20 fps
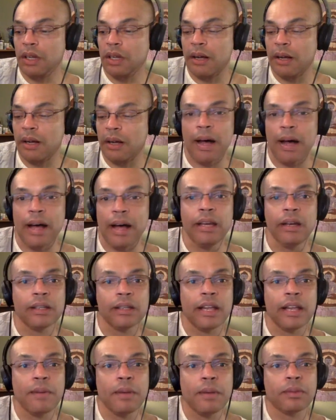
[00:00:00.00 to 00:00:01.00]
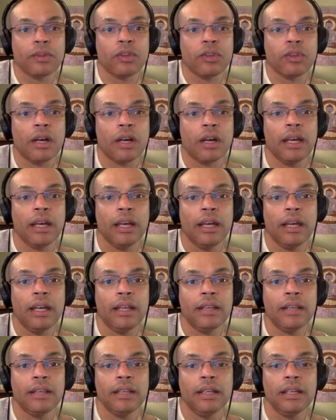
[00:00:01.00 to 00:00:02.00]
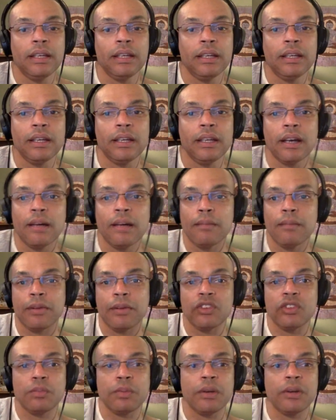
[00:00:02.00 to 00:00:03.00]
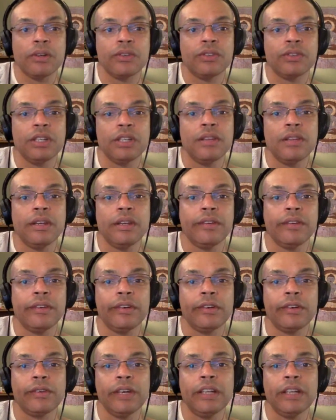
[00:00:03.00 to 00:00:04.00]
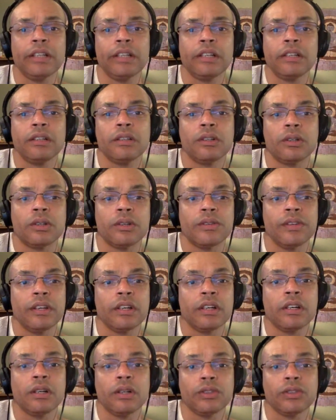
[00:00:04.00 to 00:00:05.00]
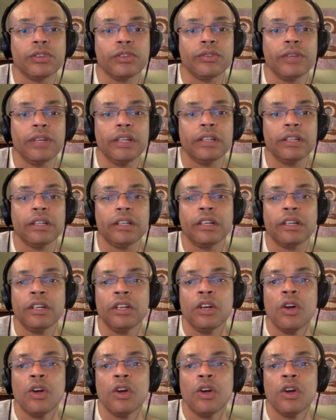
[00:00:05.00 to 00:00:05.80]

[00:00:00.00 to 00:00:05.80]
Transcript: I hear a lot of people talking in the conspiracy theory arena or the occult arena